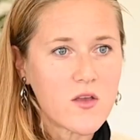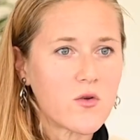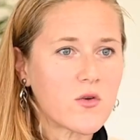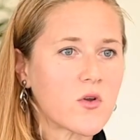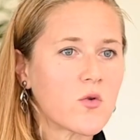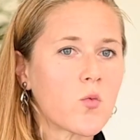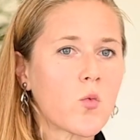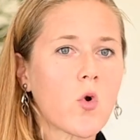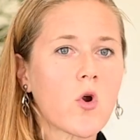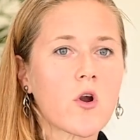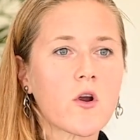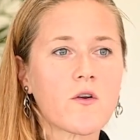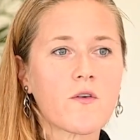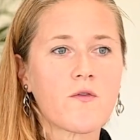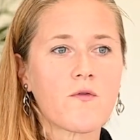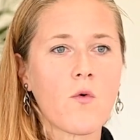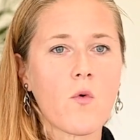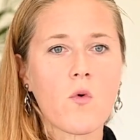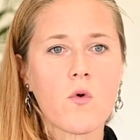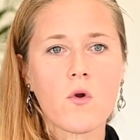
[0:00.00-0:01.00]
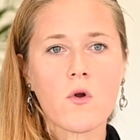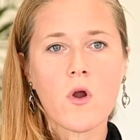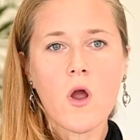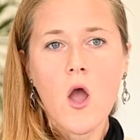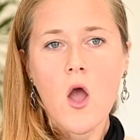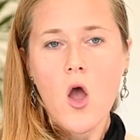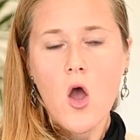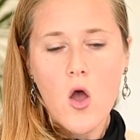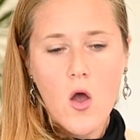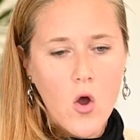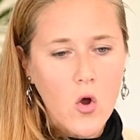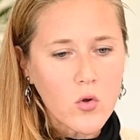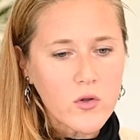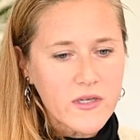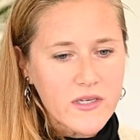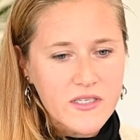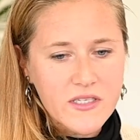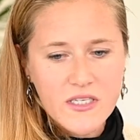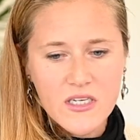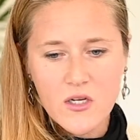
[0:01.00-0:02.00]
You can work for
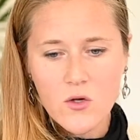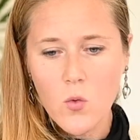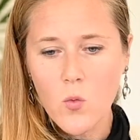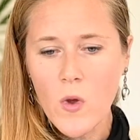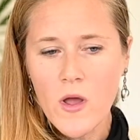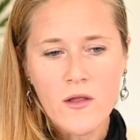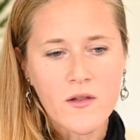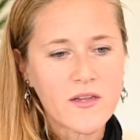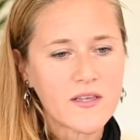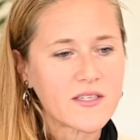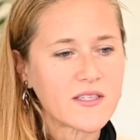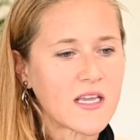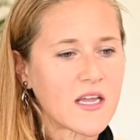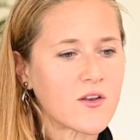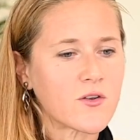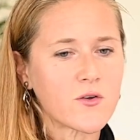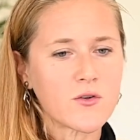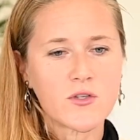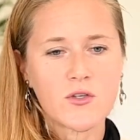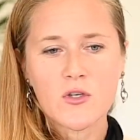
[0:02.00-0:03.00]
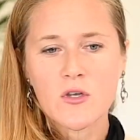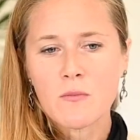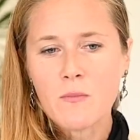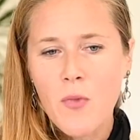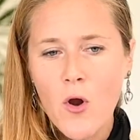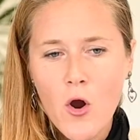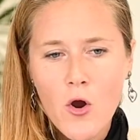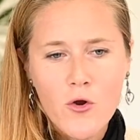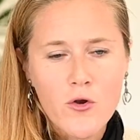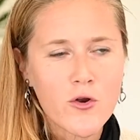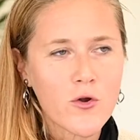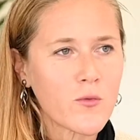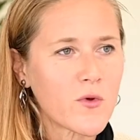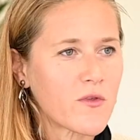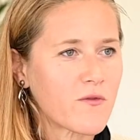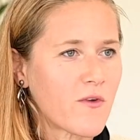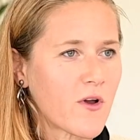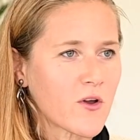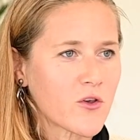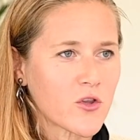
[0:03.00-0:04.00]
holistic wellness centers. You can partner
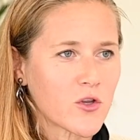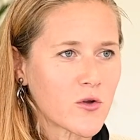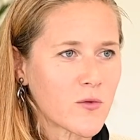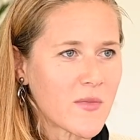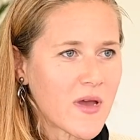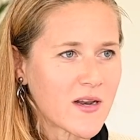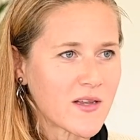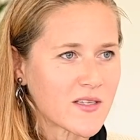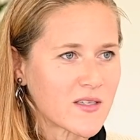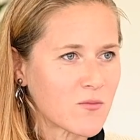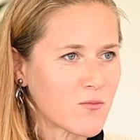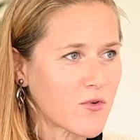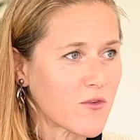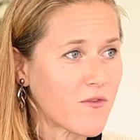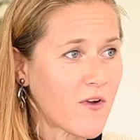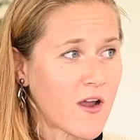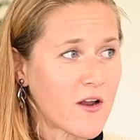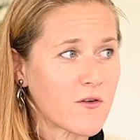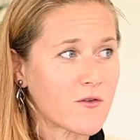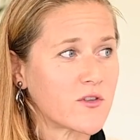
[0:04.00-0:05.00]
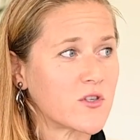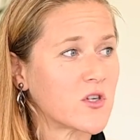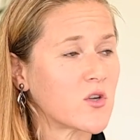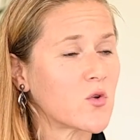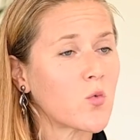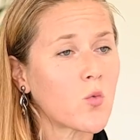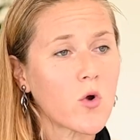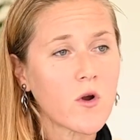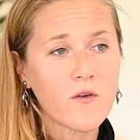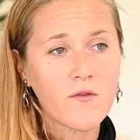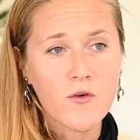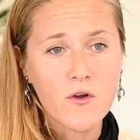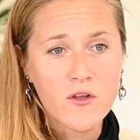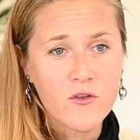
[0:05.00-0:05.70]
with functional medicine providers. You can work for